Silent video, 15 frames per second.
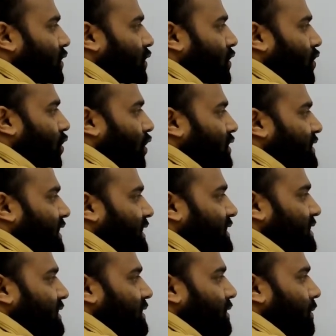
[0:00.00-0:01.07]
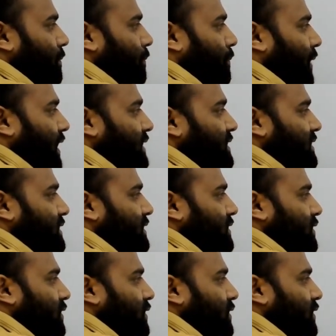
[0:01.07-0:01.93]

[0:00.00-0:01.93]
cos x plus